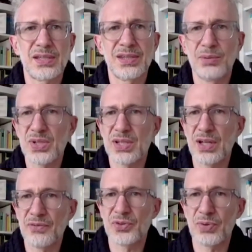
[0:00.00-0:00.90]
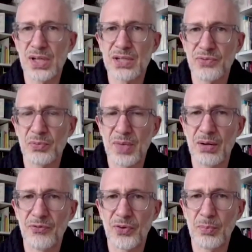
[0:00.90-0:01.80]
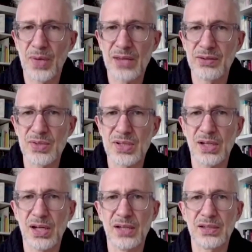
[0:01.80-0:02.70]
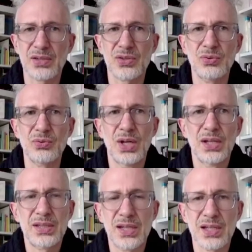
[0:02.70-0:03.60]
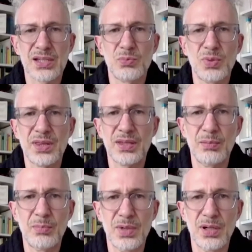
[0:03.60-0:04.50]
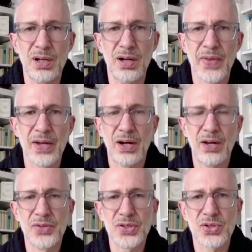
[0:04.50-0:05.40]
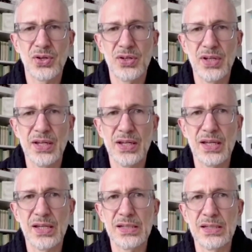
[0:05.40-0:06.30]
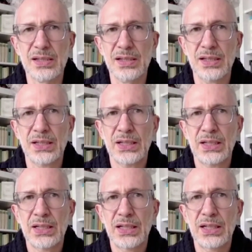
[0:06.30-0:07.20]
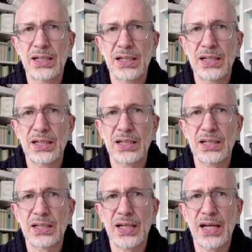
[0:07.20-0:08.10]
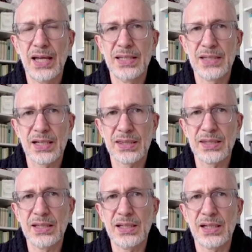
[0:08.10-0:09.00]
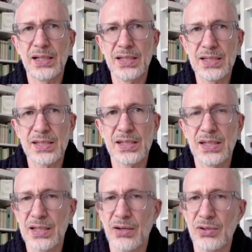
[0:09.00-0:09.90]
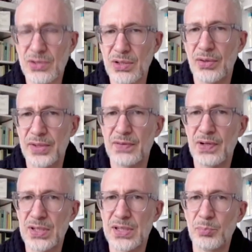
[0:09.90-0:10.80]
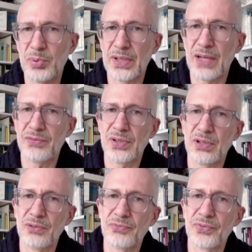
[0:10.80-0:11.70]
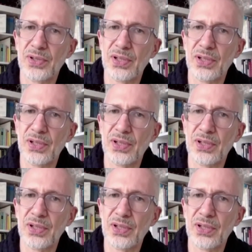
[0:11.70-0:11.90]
there was enough trust from Matthew's side to take us with him on this journey. And I think listening also on this very simple level of